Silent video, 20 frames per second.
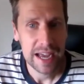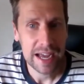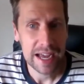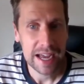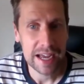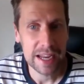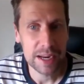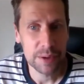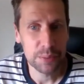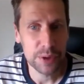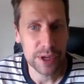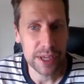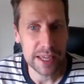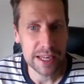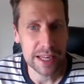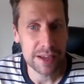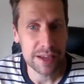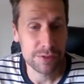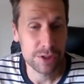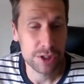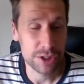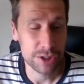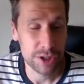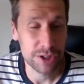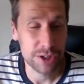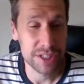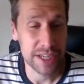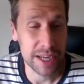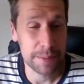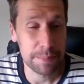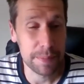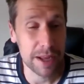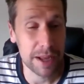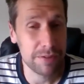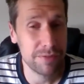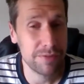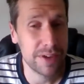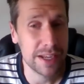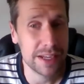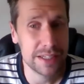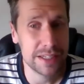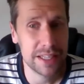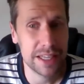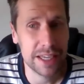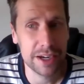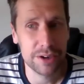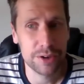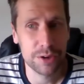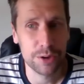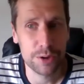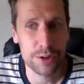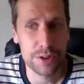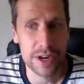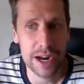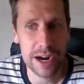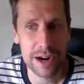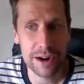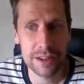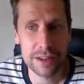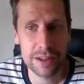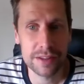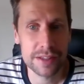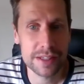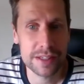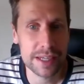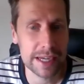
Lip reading: And we live just outside Belfast here in Northern Ireland.